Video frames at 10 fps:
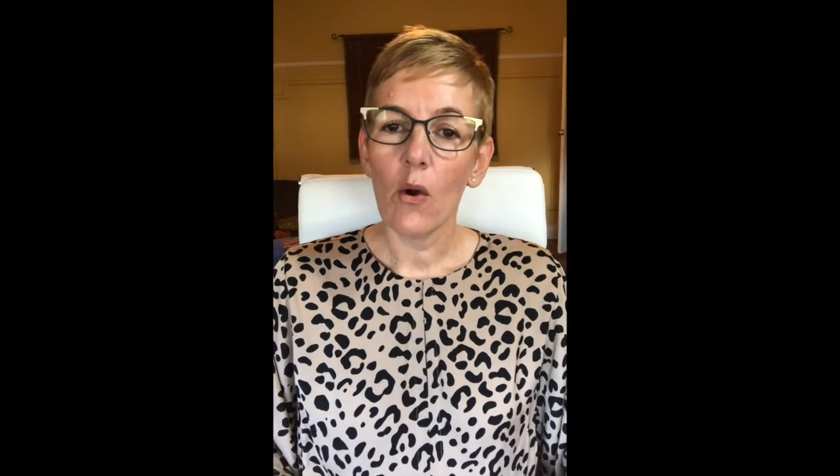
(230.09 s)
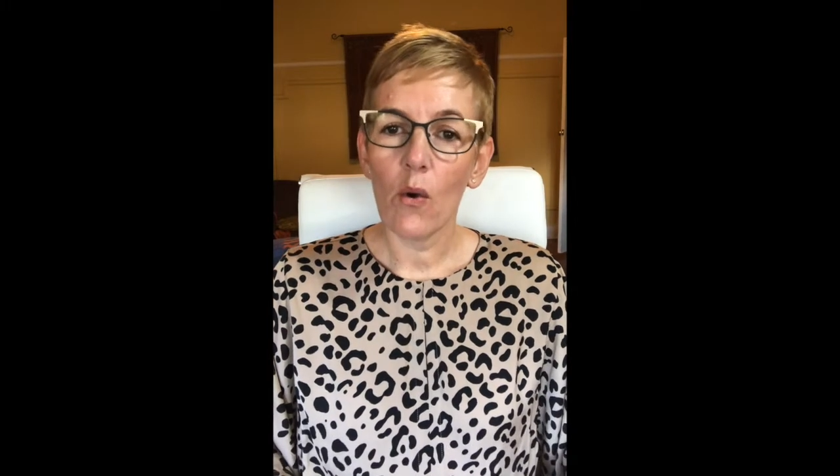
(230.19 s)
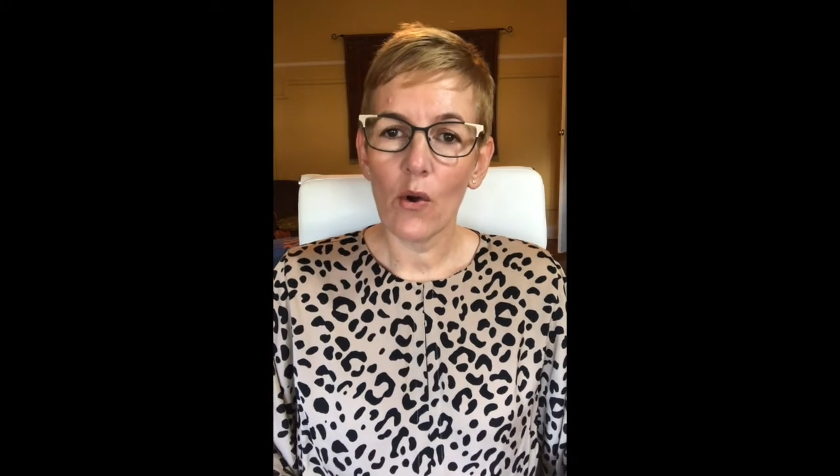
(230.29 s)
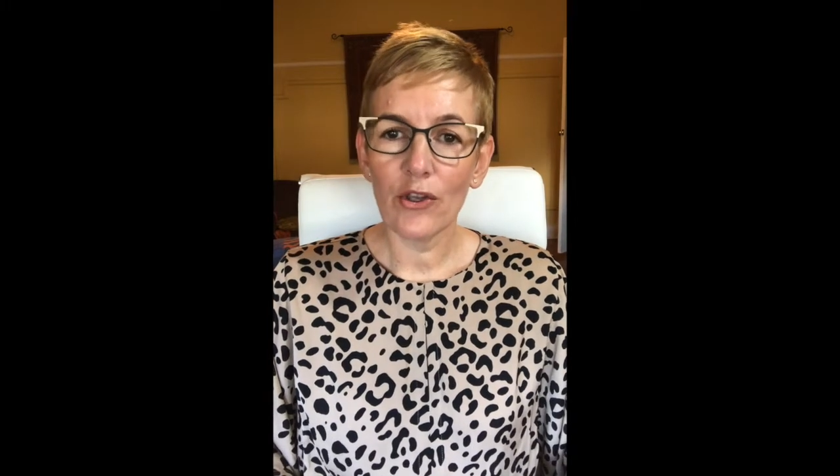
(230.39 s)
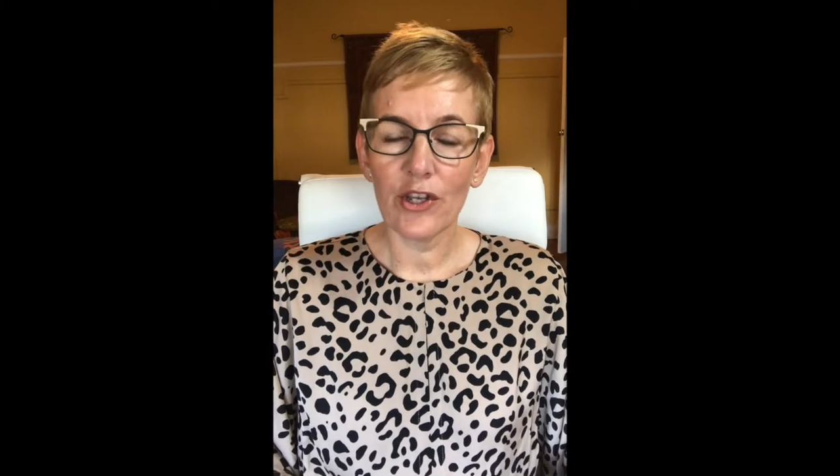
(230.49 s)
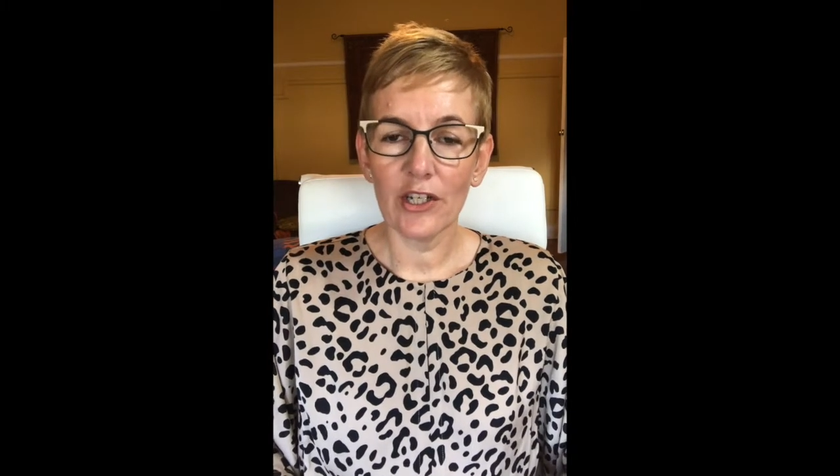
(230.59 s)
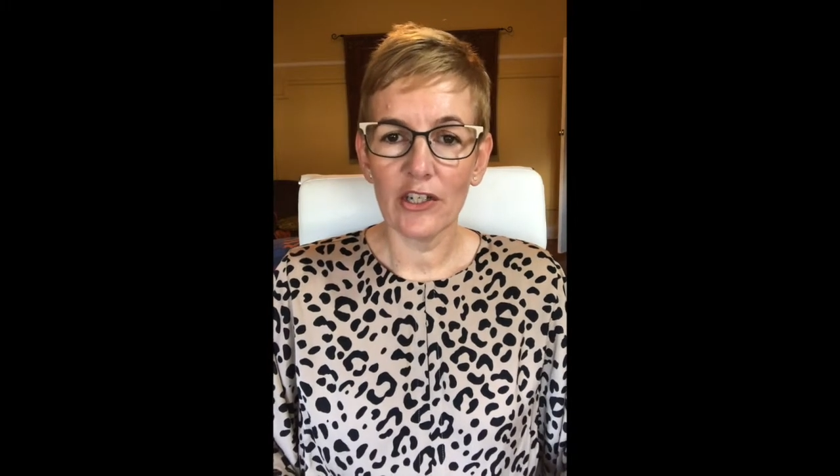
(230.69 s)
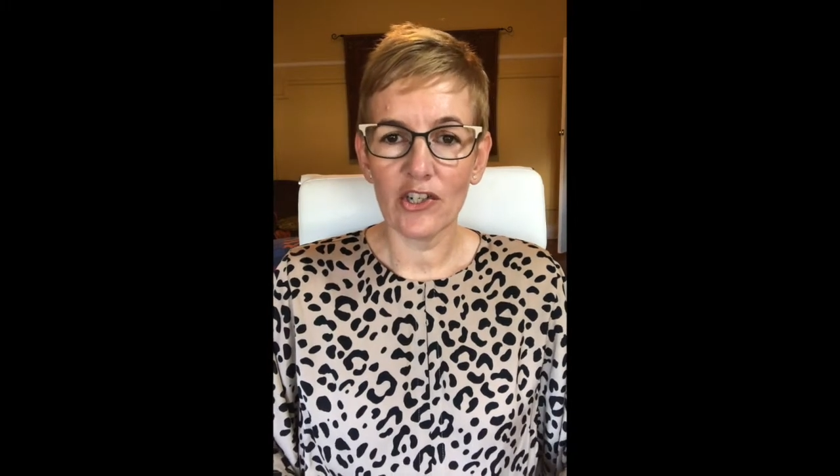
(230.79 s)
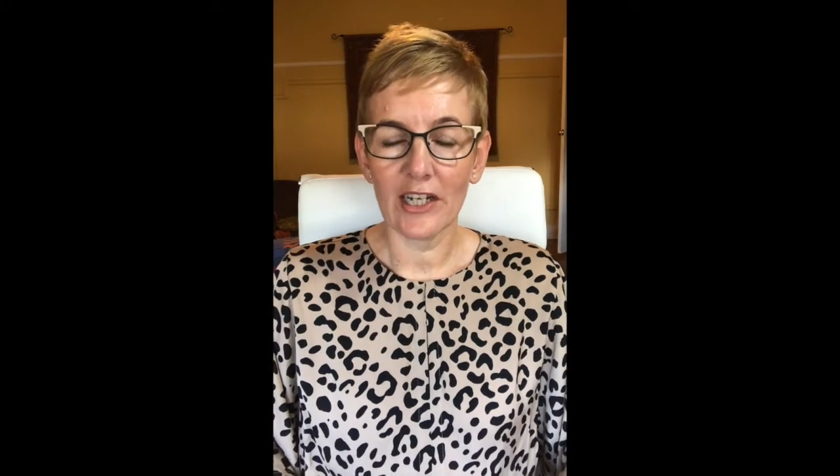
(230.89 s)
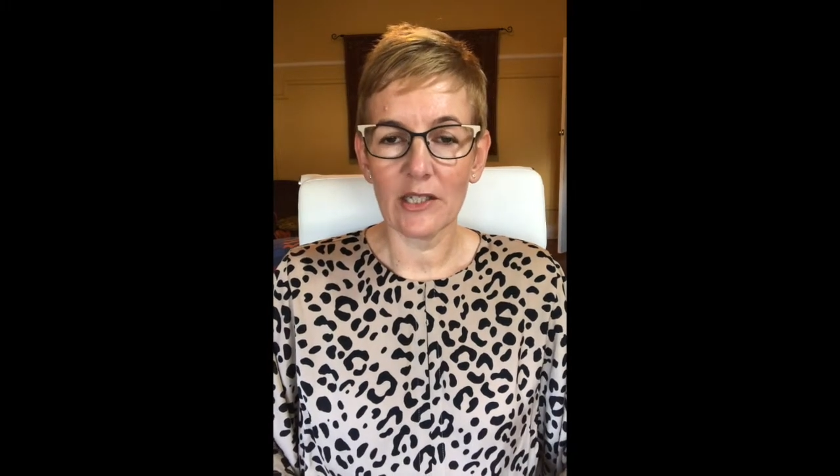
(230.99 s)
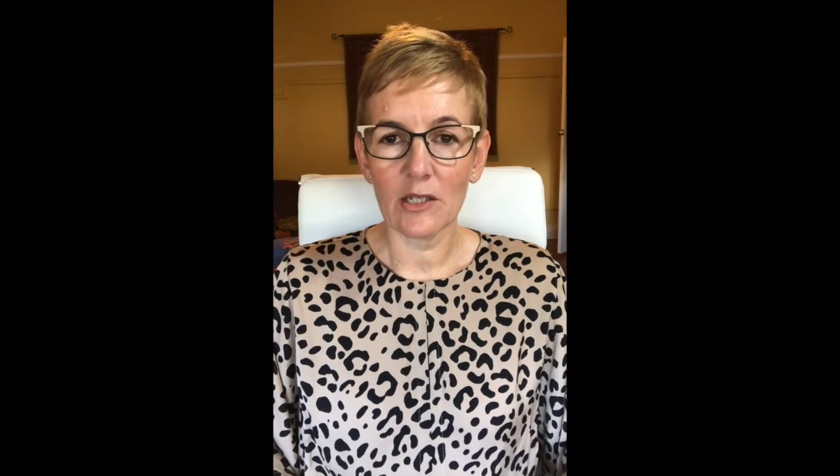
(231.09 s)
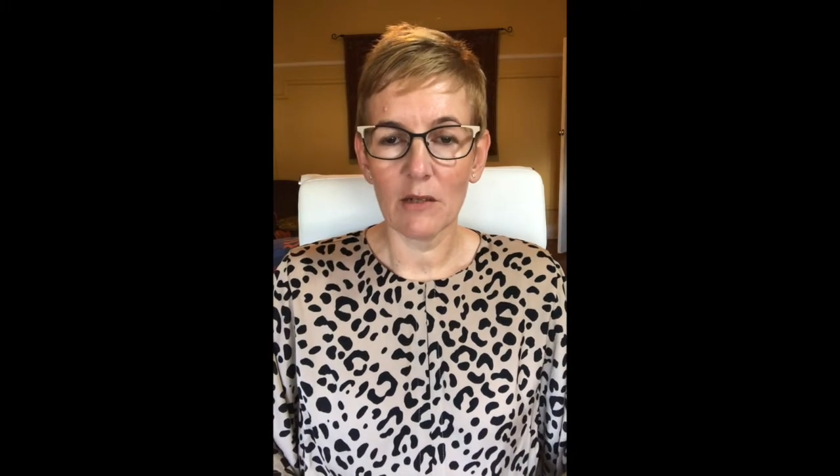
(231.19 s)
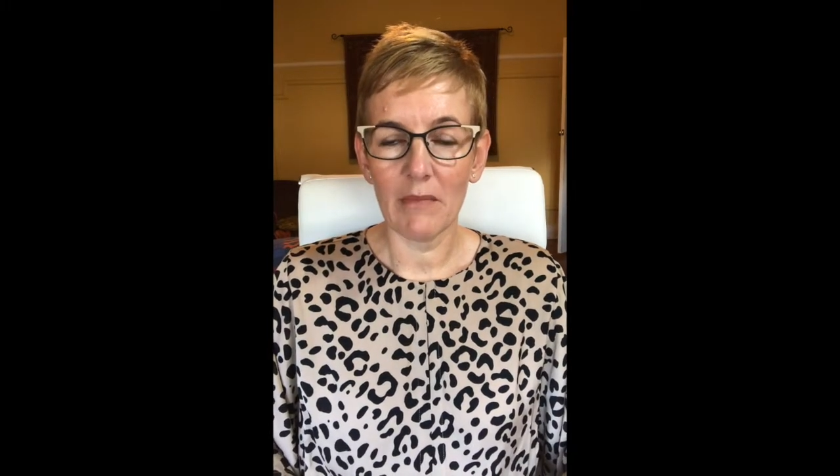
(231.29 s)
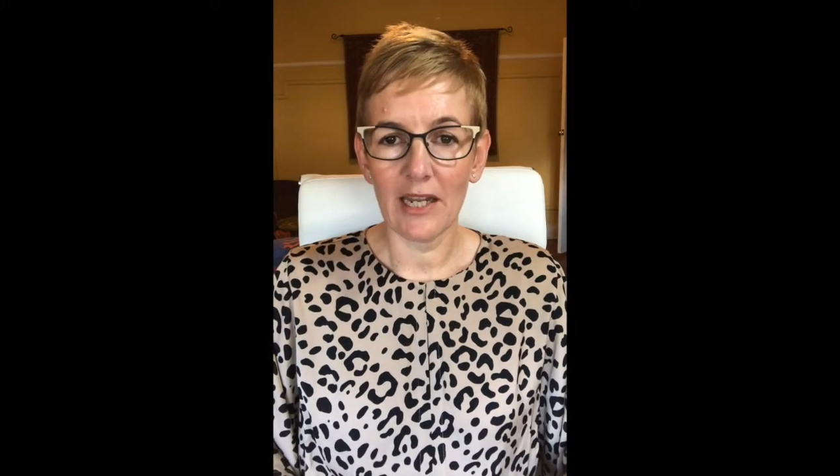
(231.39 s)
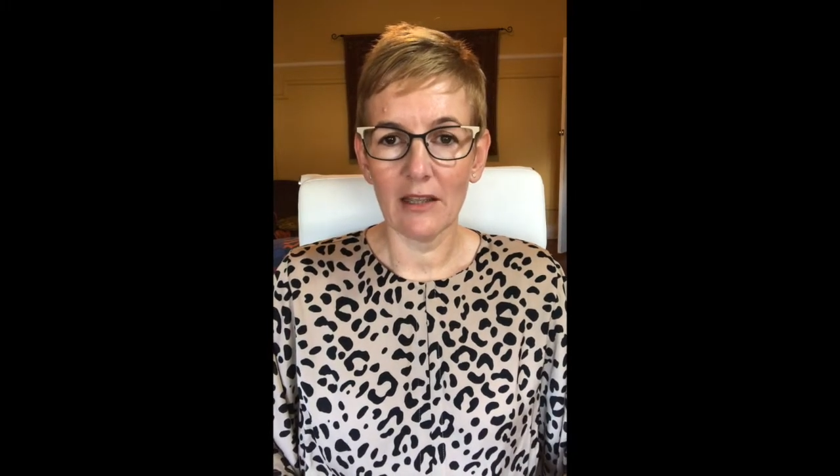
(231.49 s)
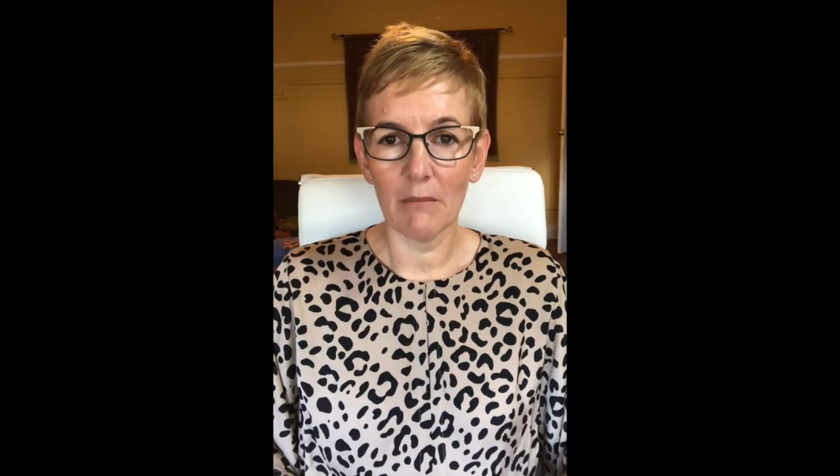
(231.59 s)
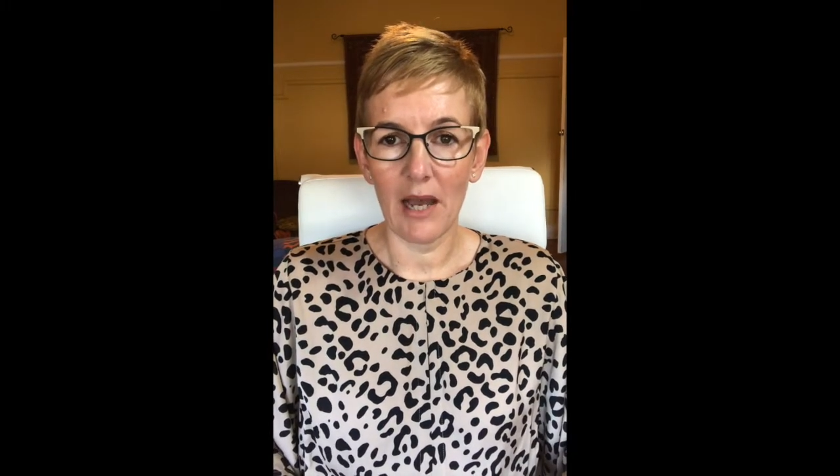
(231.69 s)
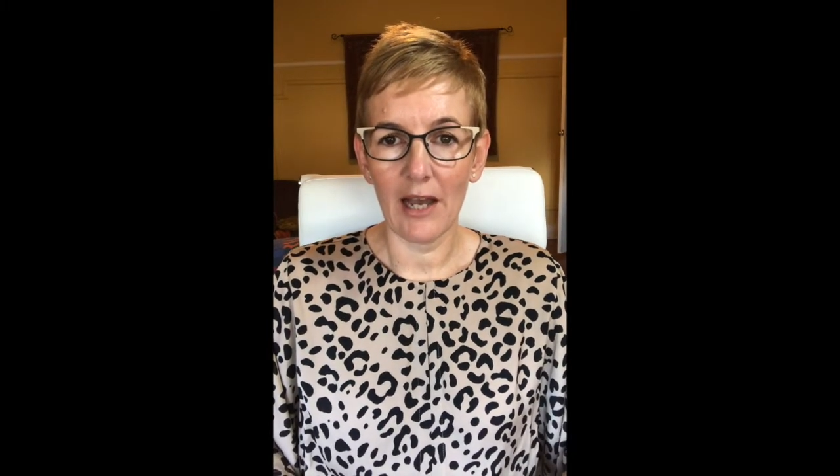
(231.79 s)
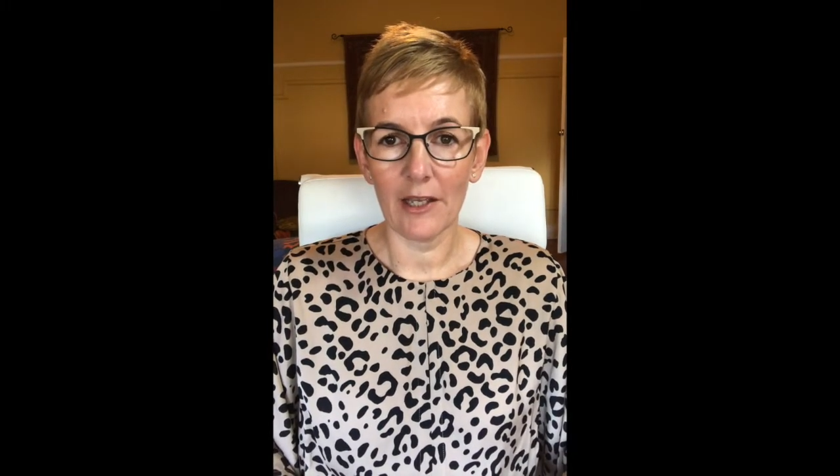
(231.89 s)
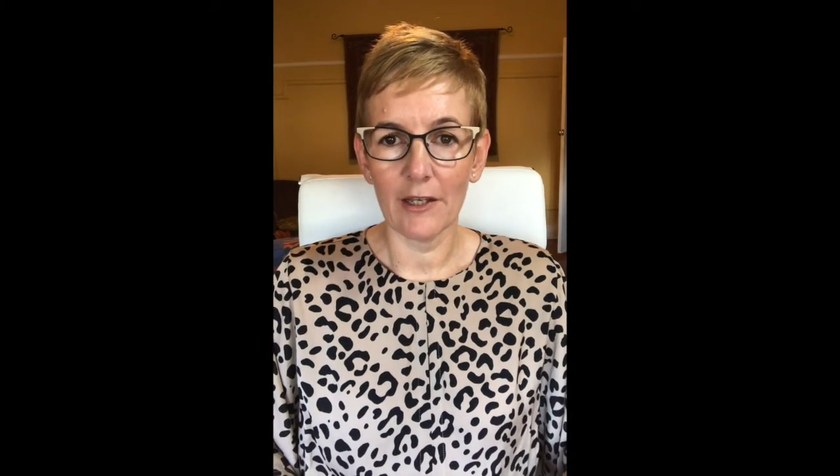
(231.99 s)
or you can adjust to meet the
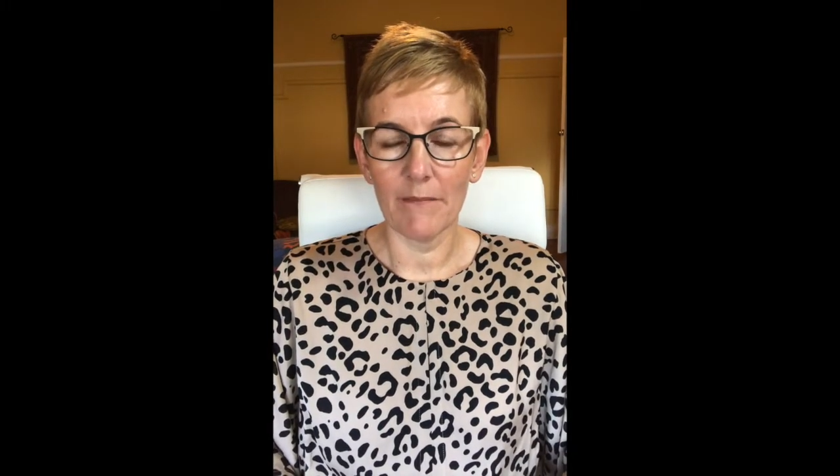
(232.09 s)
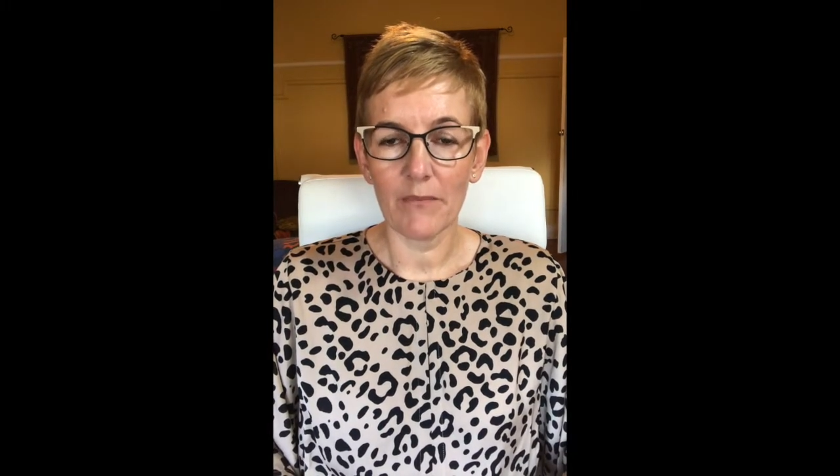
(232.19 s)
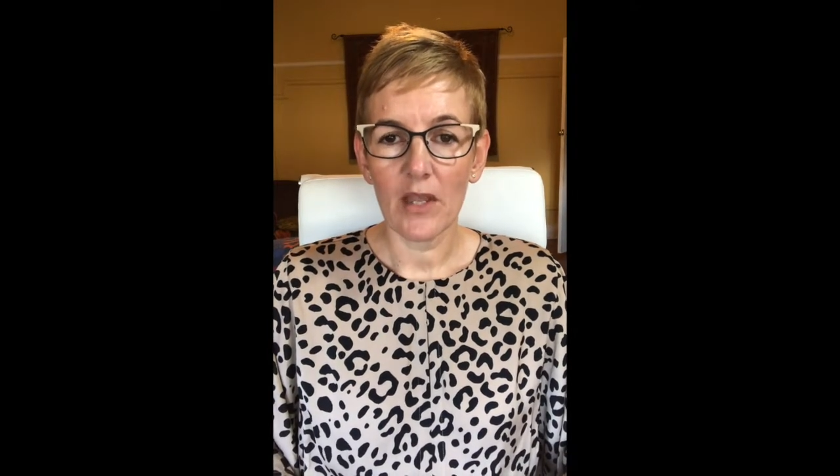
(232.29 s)
market.